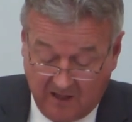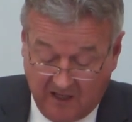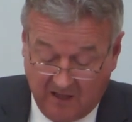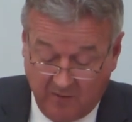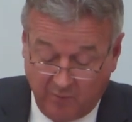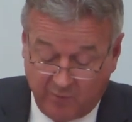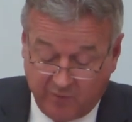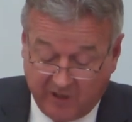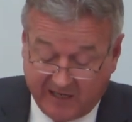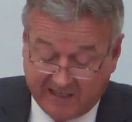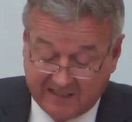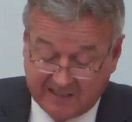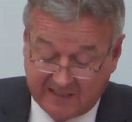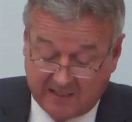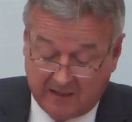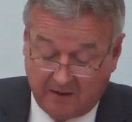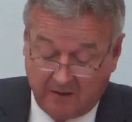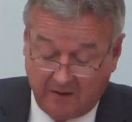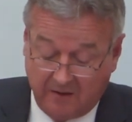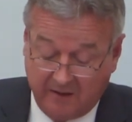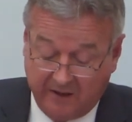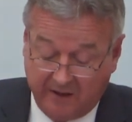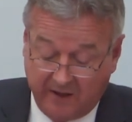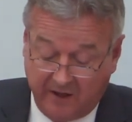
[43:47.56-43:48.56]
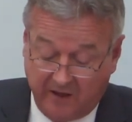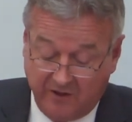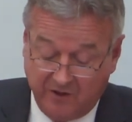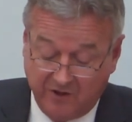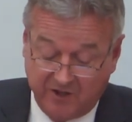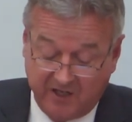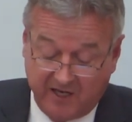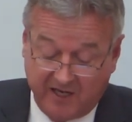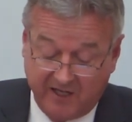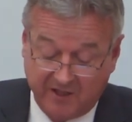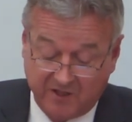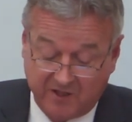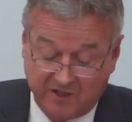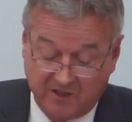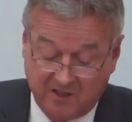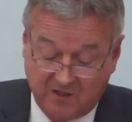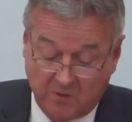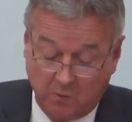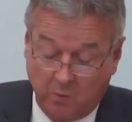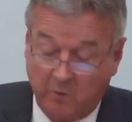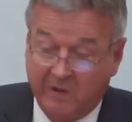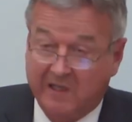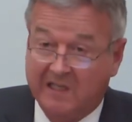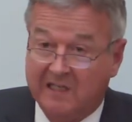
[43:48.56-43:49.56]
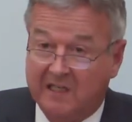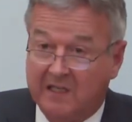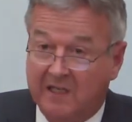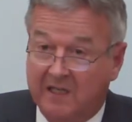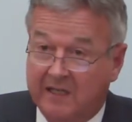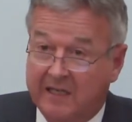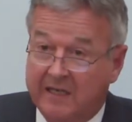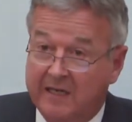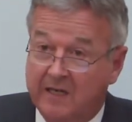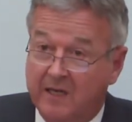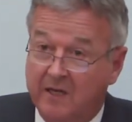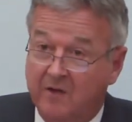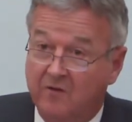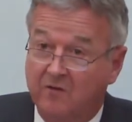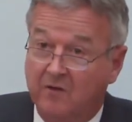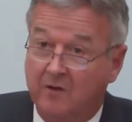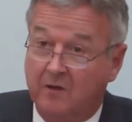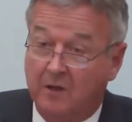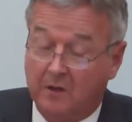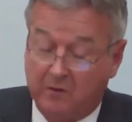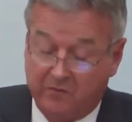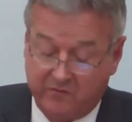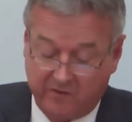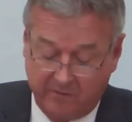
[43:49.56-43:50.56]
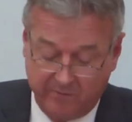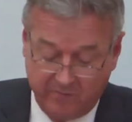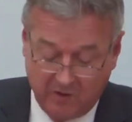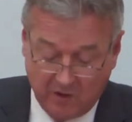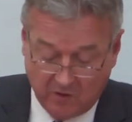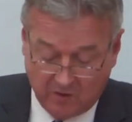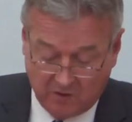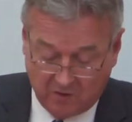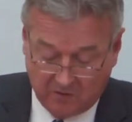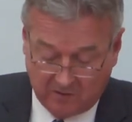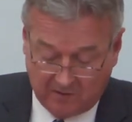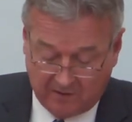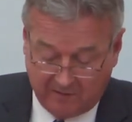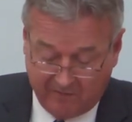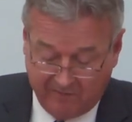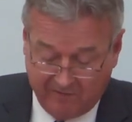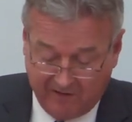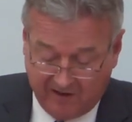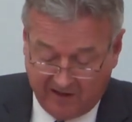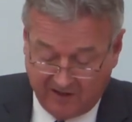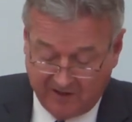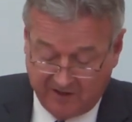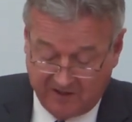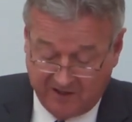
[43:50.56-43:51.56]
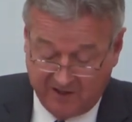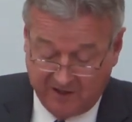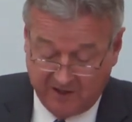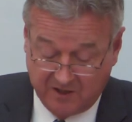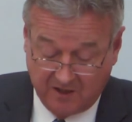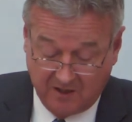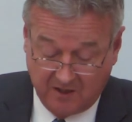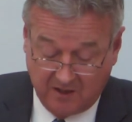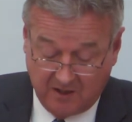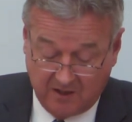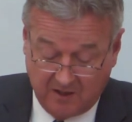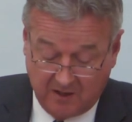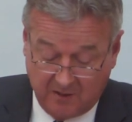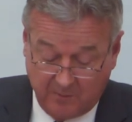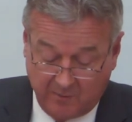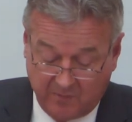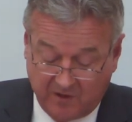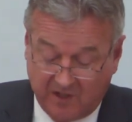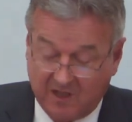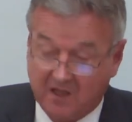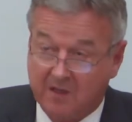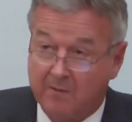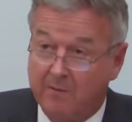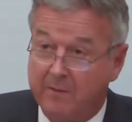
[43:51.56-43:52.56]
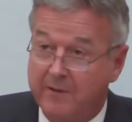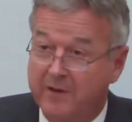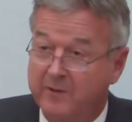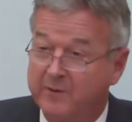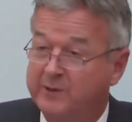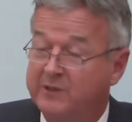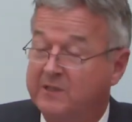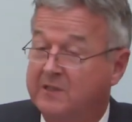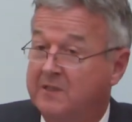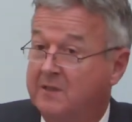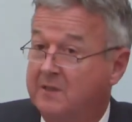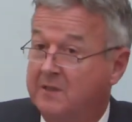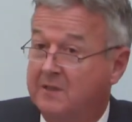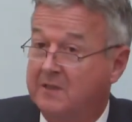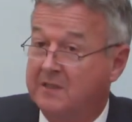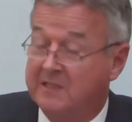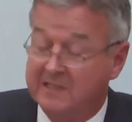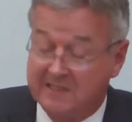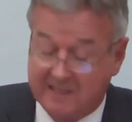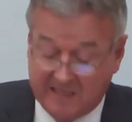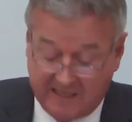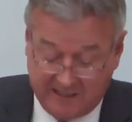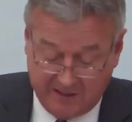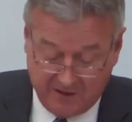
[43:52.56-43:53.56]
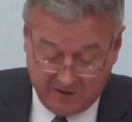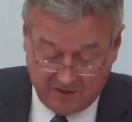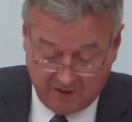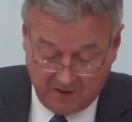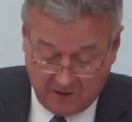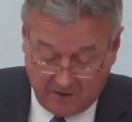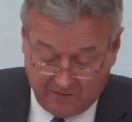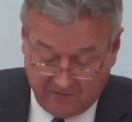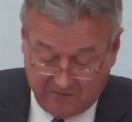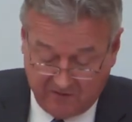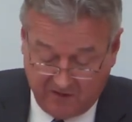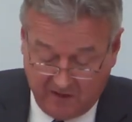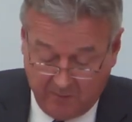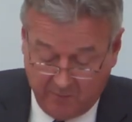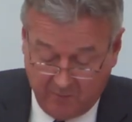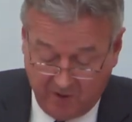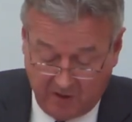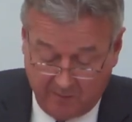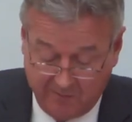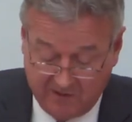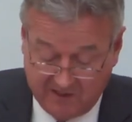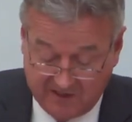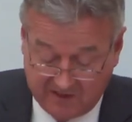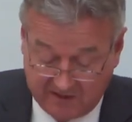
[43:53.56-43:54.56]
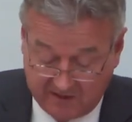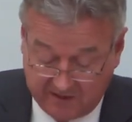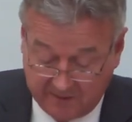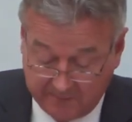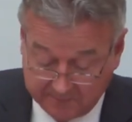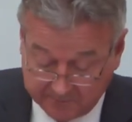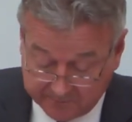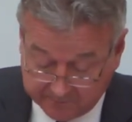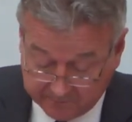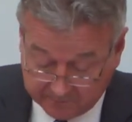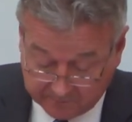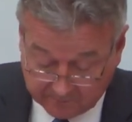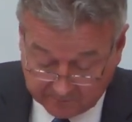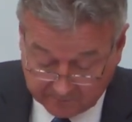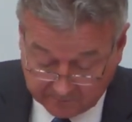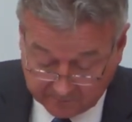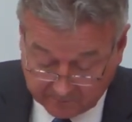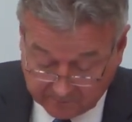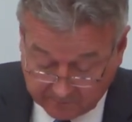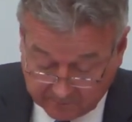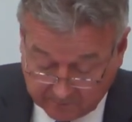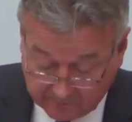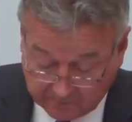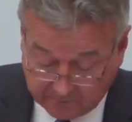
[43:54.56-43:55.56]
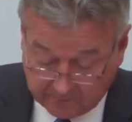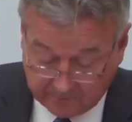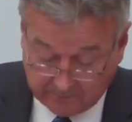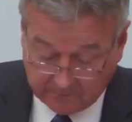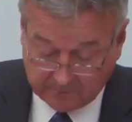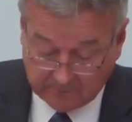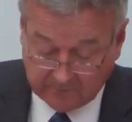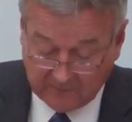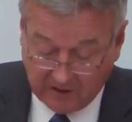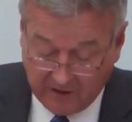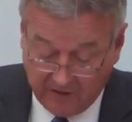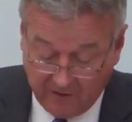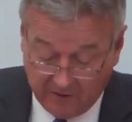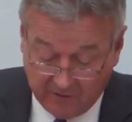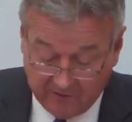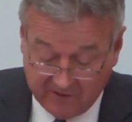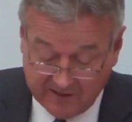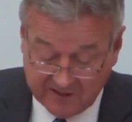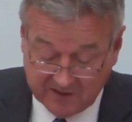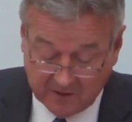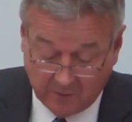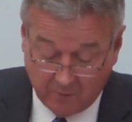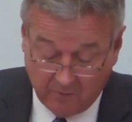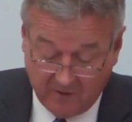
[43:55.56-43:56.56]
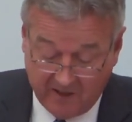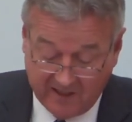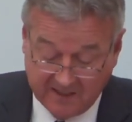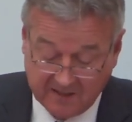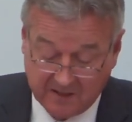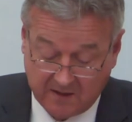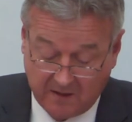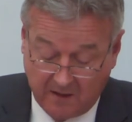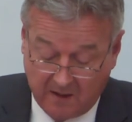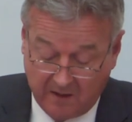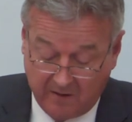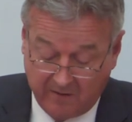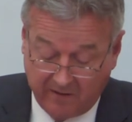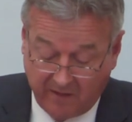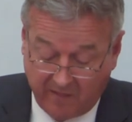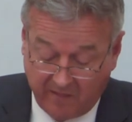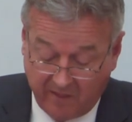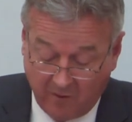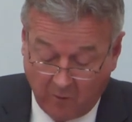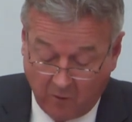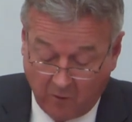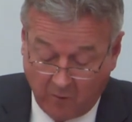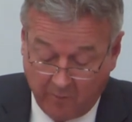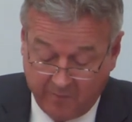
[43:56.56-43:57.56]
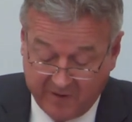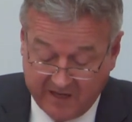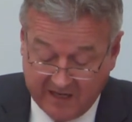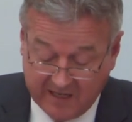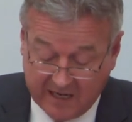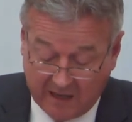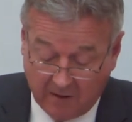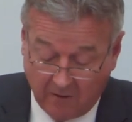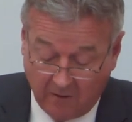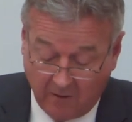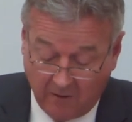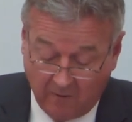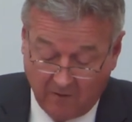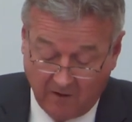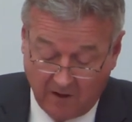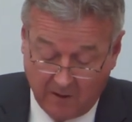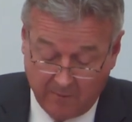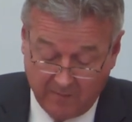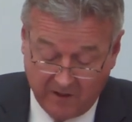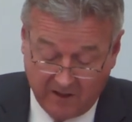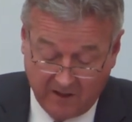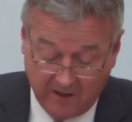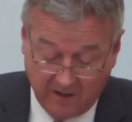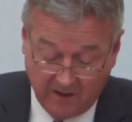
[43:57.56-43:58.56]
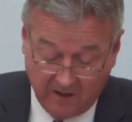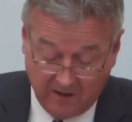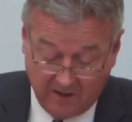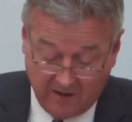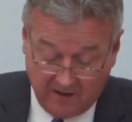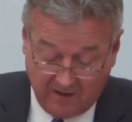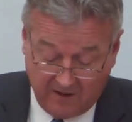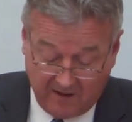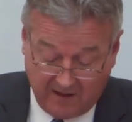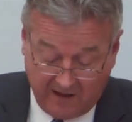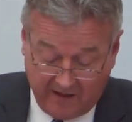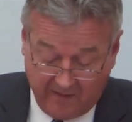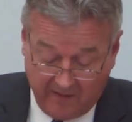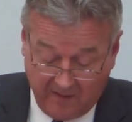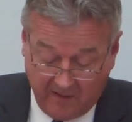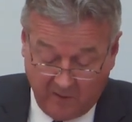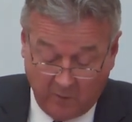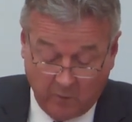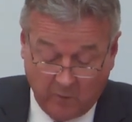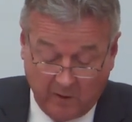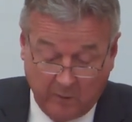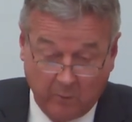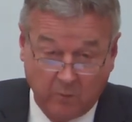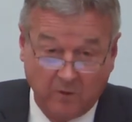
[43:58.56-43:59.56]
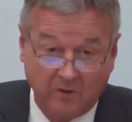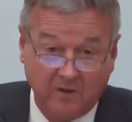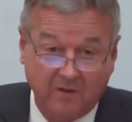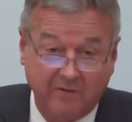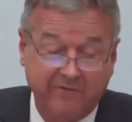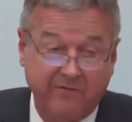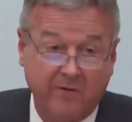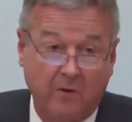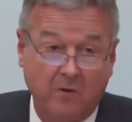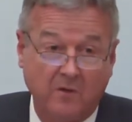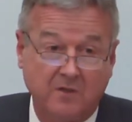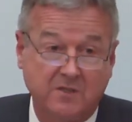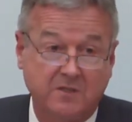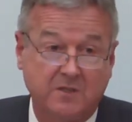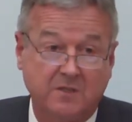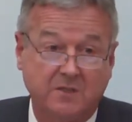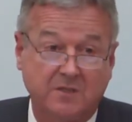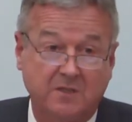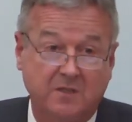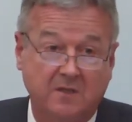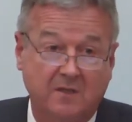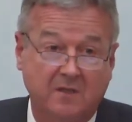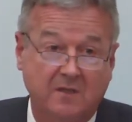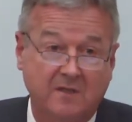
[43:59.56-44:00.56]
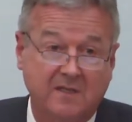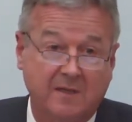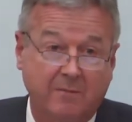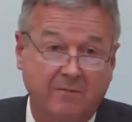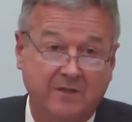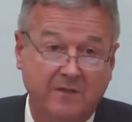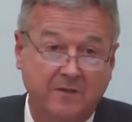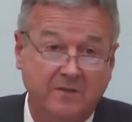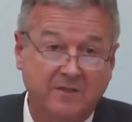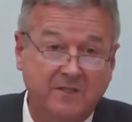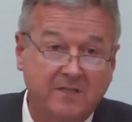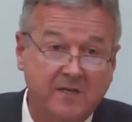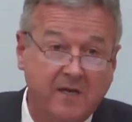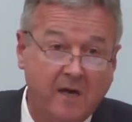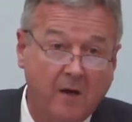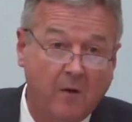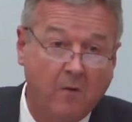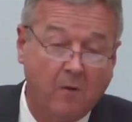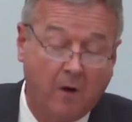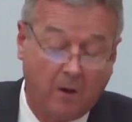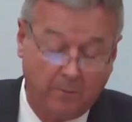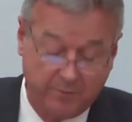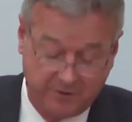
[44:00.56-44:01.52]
In Brexit negotiations, we clearly need to look for mutual advantage, but at the moment, the signs are not very promising. There is a risk that there will be no agreement and that we will default to the WTO